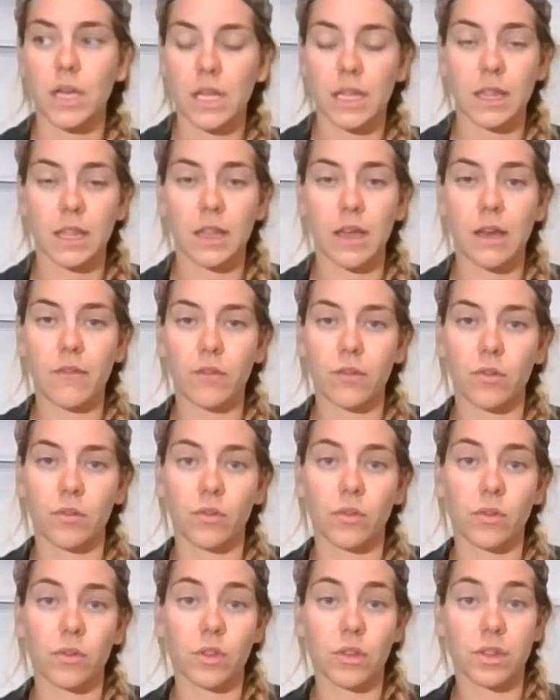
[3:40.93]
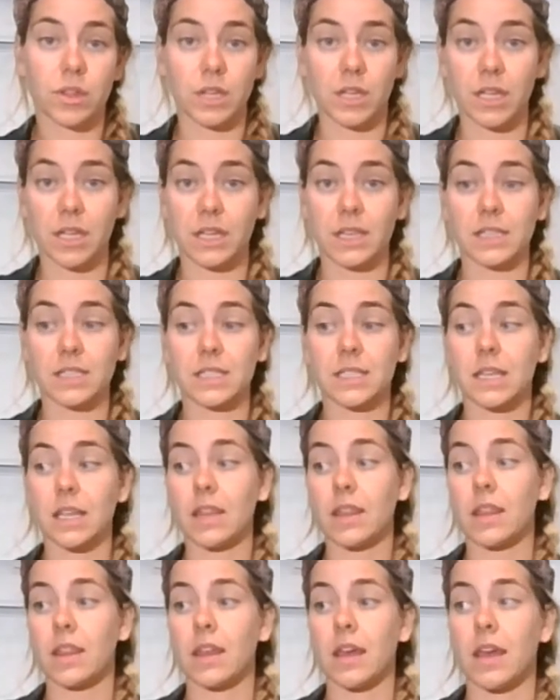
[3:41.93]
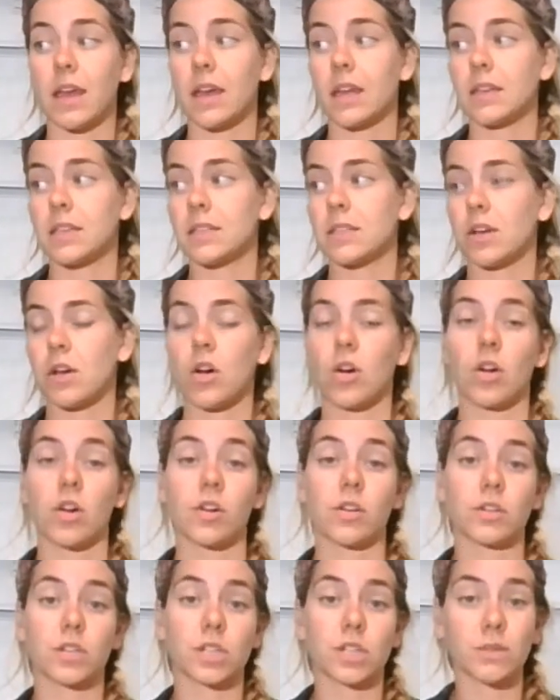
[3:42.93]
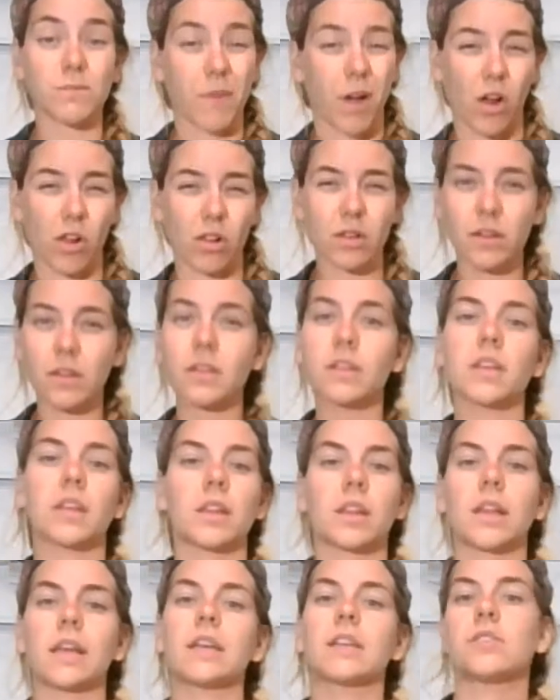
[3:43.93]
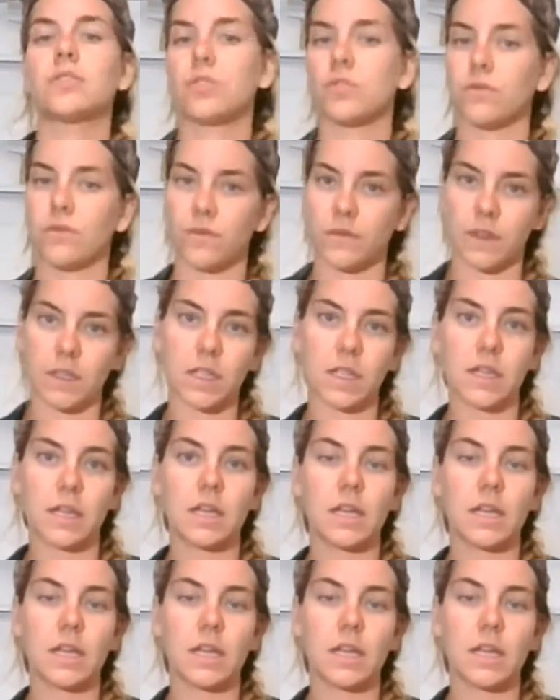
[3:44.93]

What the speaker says: level things that are smaller than like 2 feet.